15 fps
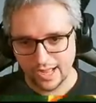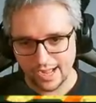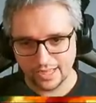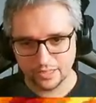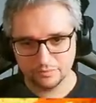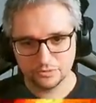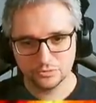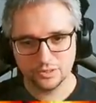
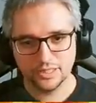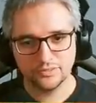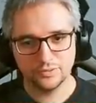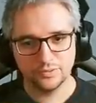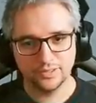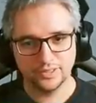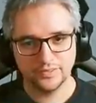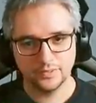i am
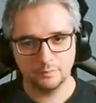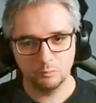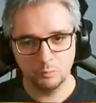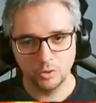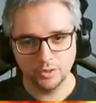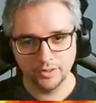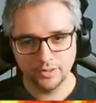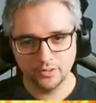grateful that the
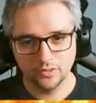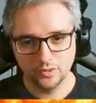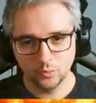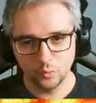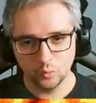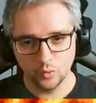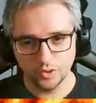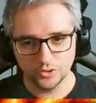monkeys
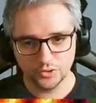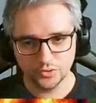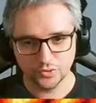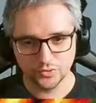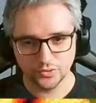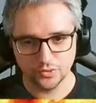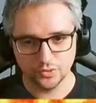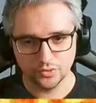don't one
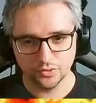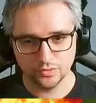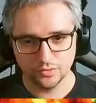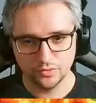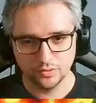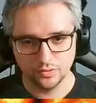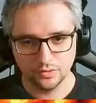shot you though